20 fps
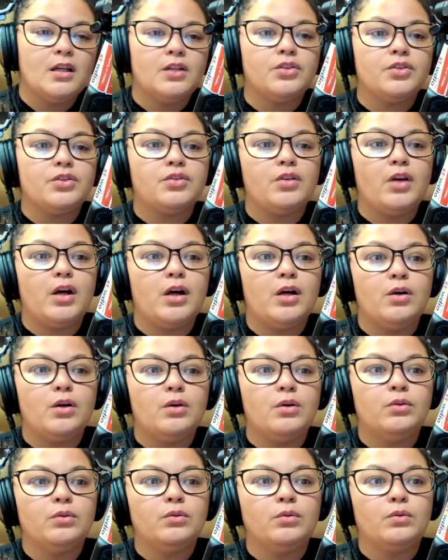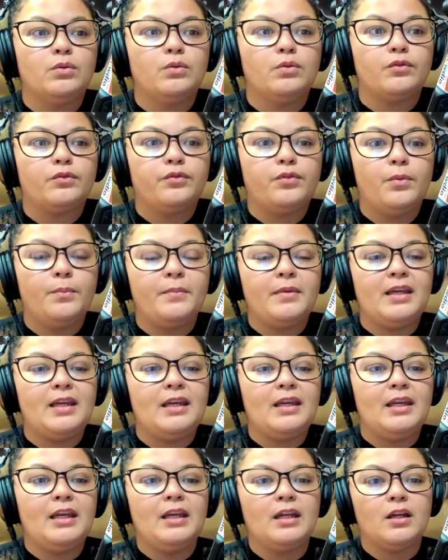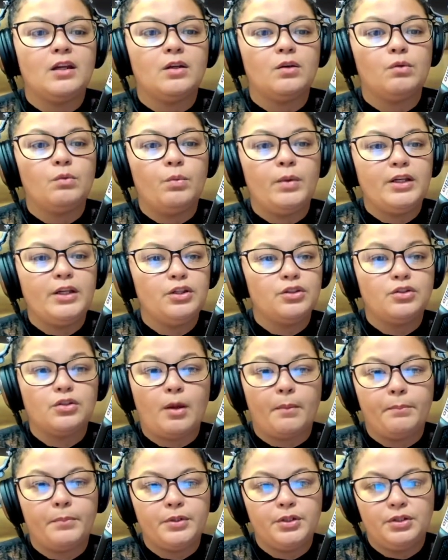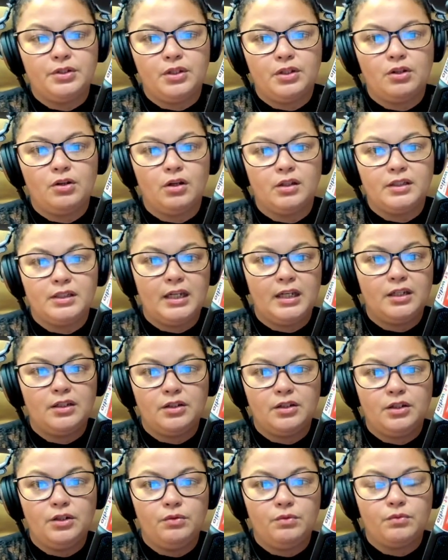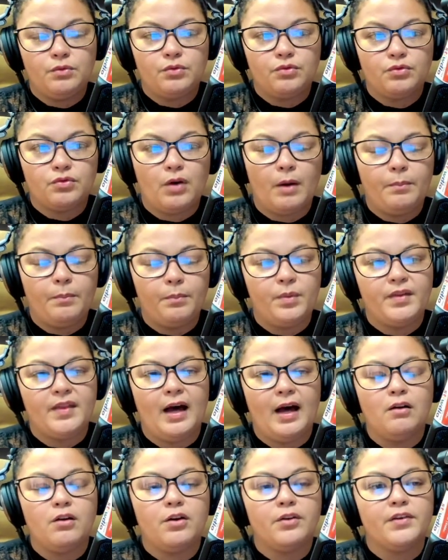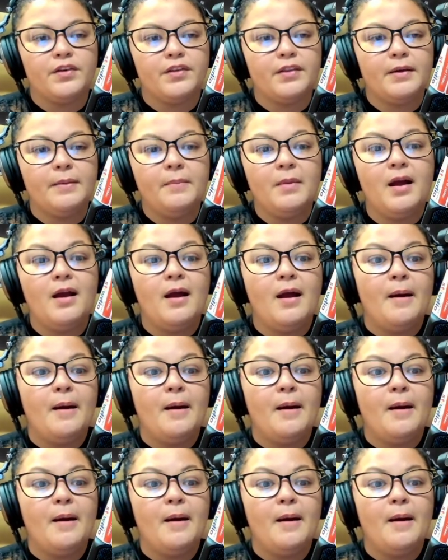So for me, when you stop producing content, you drop with the algorithm.